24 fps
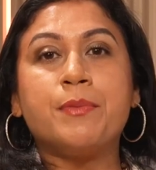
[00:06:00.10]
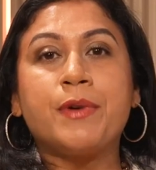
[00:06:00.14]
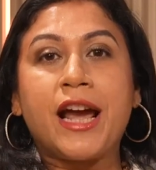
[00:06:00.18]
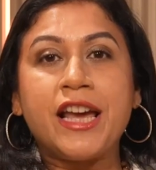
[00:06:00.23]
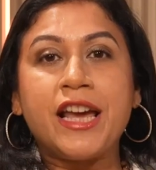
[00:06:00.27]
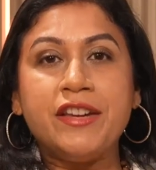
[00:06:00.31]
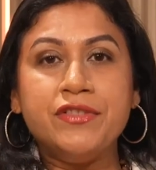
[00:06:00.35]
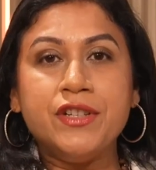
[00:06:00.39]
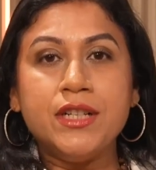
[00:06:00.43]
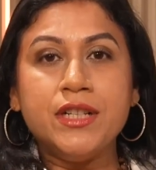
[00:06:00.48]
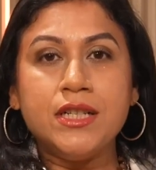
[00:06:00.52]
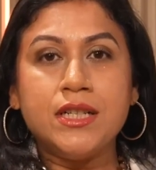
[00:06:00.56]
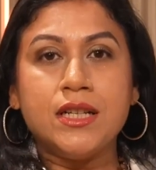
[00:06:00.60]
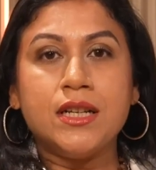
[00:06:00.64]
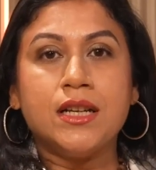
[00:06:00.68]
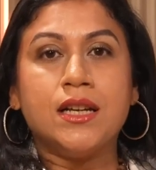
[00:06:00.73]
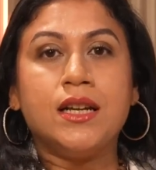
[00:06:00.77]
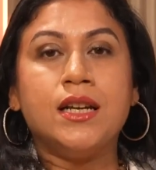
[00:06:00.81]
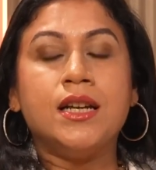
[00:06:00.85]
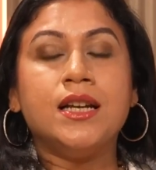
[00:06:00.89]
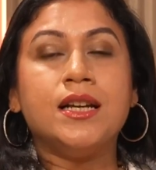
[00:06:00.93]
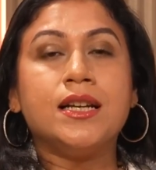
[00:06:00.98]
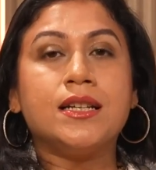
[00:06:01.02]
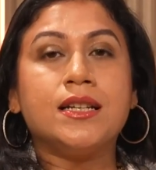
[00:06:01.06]
private,
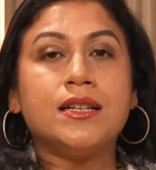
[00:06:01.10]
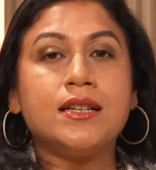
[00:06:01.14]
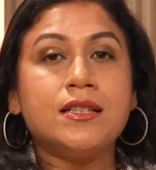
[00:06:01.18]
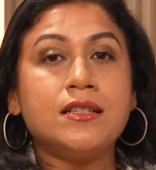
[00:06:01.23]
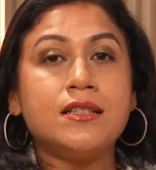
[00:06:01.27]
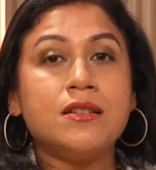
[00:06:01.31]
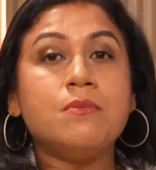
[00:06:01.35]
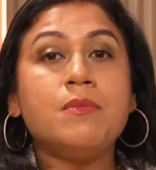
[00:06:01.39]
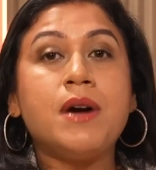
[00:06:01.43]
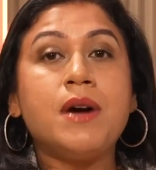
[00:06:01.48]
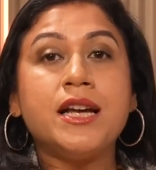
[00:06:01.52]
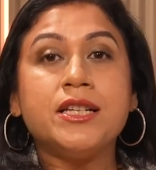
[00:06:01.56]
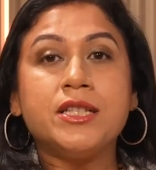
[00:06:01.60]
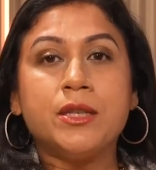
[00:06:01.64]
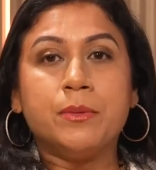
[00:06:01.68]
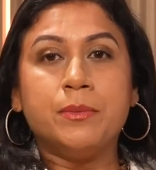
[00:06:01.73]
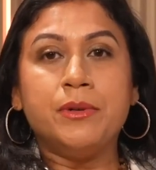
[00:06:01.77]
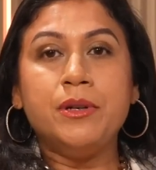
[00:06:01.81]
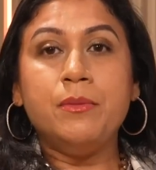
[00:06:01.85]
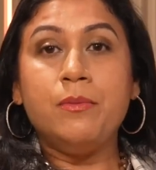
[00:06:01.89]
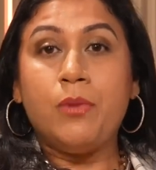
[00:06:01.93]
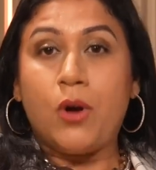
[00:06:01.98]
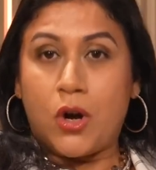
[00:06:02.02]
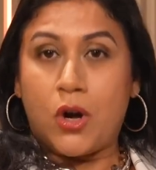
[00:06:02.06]

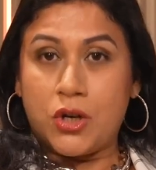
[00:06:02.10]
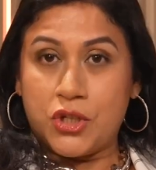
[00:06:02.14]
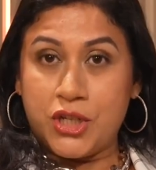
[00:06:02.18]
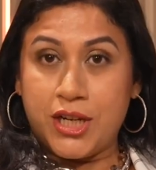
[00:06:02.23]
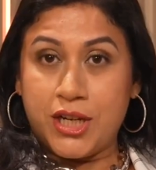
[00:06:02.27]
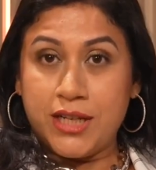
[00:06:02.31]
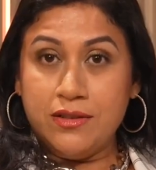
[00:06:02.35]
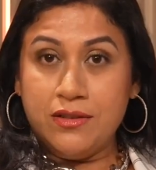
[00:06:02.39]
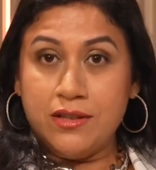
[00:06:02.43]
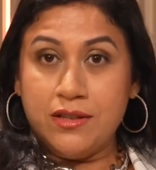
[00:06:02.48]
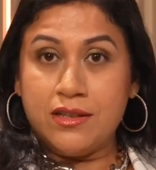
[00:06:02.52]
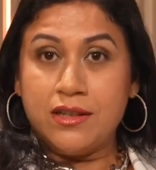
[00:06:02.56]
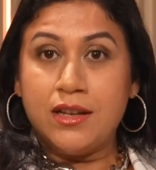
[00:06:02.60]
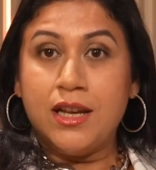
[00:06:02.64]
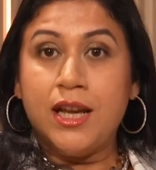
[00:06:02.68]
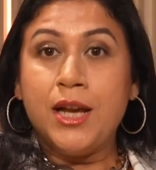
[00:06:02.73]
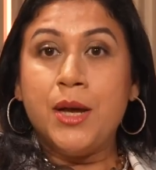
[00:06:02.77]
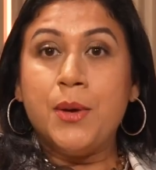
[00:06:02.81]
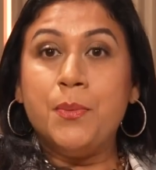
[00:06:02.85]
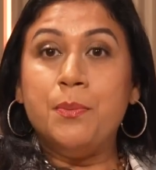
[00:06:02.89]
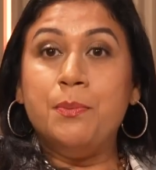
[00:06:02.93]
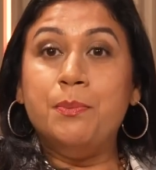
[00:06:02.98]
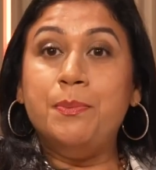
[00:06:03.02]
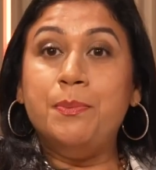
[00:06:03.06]
customizable blockchains
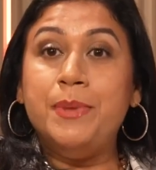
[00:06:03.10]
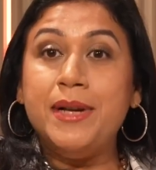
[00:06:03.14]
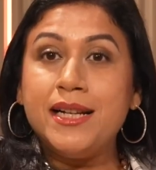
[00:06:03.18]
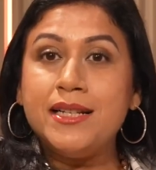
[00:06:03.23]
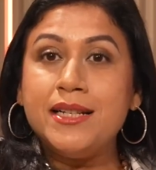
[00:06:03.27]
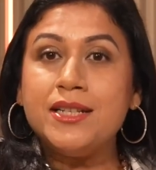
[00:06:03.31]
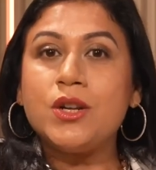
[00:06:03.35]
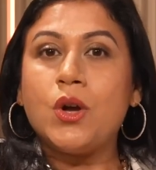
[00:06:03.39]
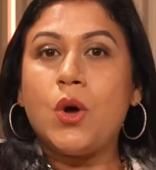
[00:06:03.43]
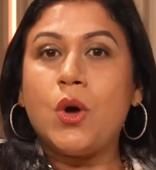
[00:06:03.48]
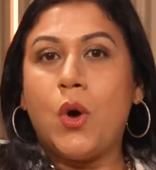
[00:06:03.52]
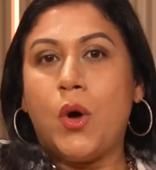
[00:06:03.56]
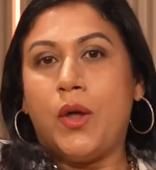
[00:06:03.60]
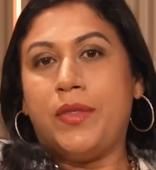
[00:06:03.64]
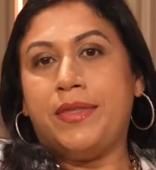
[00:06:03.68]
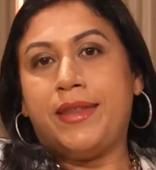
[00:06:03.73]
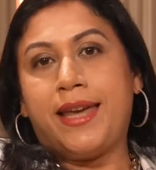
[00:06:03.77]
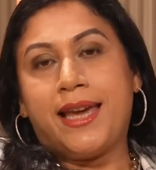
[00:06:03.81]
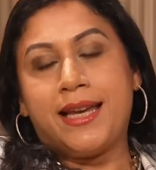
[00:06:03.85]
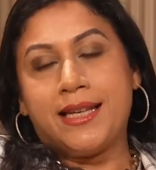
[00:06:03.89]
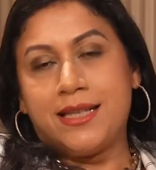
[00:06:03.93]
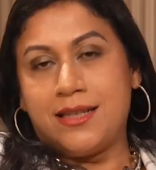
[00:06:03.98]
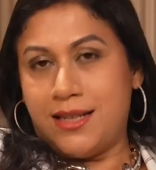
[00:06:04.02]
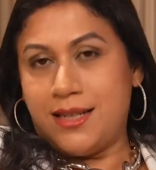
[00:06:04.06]
built on the
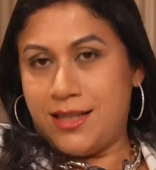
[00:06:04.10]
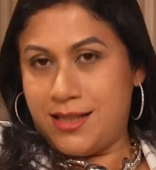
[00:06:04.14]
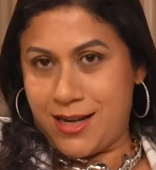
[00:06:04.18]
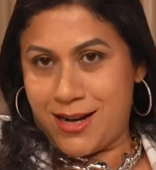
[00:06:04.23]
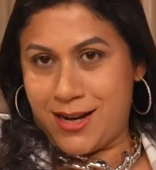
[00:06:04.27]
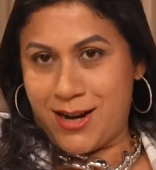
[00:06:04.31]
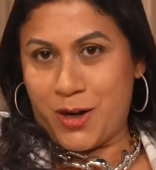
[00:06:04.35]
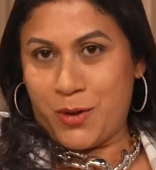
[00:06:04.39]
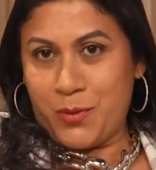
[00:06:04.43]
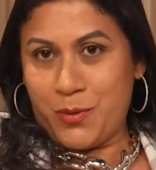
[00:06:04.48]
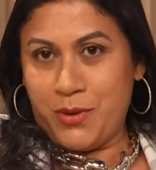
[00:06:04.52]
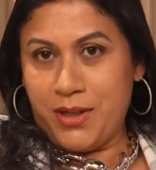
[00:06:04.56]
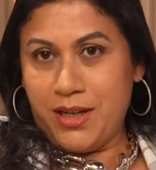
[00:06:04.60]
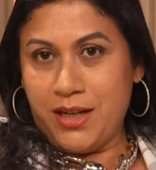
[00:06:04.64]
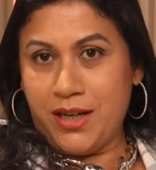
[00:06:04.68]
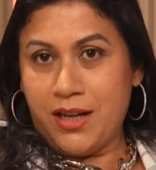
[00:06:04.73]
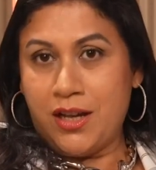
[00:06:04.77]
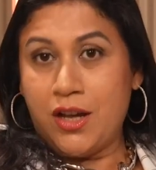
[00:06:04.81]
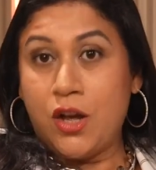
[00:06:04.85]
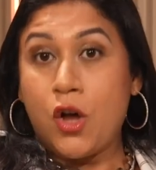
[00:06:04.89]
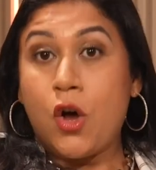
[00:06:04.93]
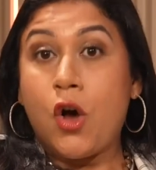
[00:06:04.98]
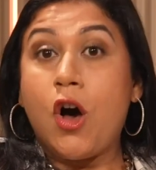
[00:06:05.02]
XDC network,